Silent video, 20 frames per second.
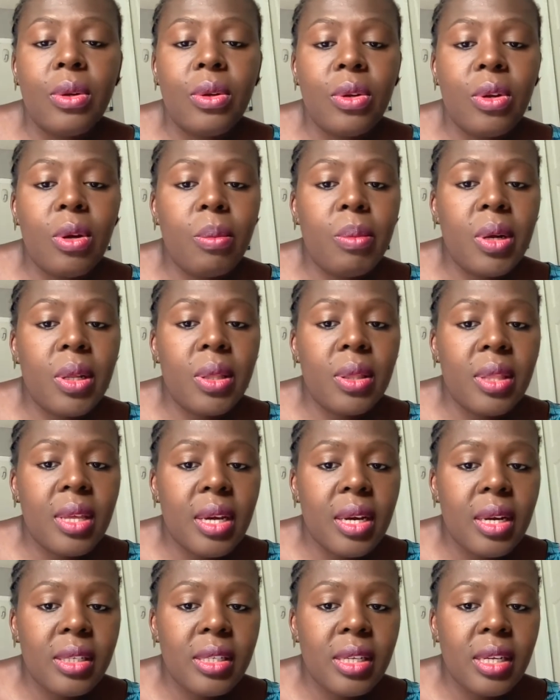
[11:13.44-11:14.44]
Number
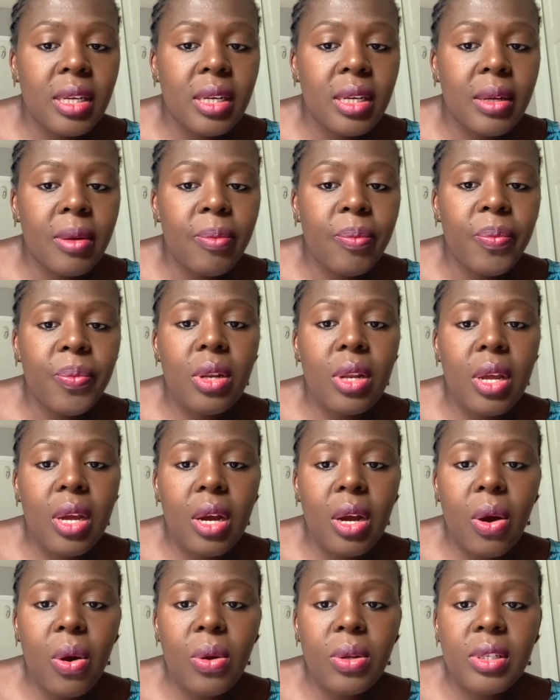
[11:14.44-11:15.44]
30, they
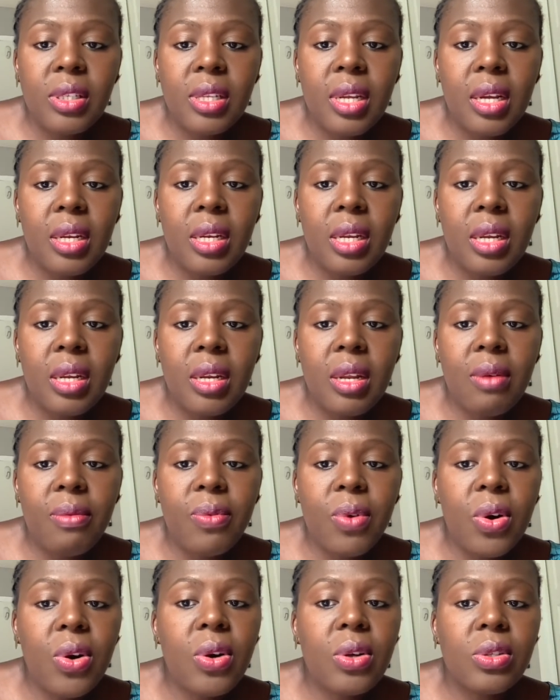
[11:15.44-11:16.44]
are constantly the
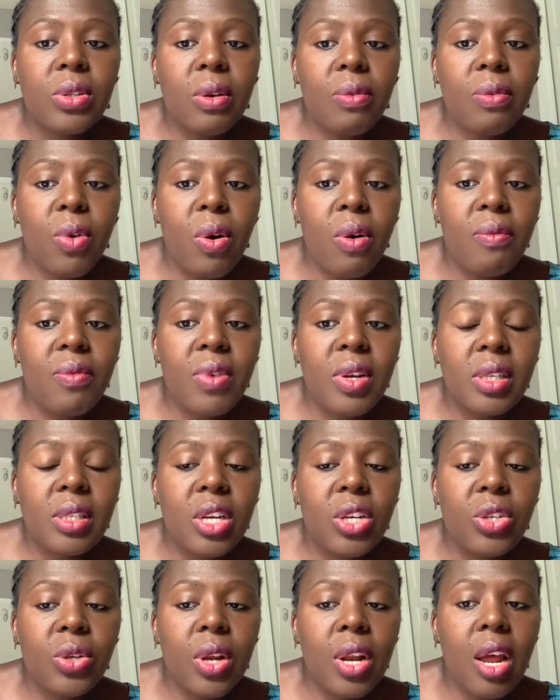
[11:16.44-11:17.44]
focus of
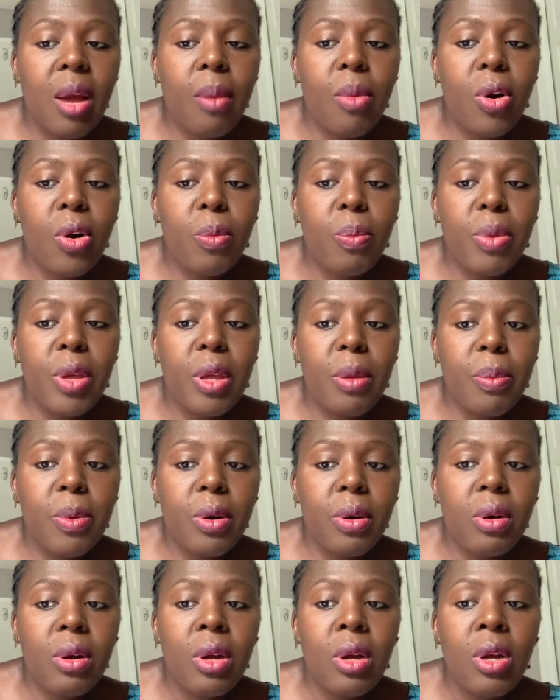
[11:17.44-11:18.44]
conversation among
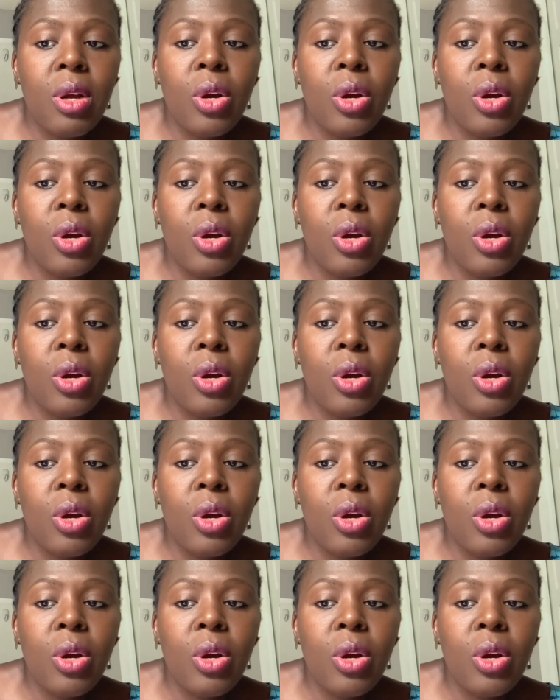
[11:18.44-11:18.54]
people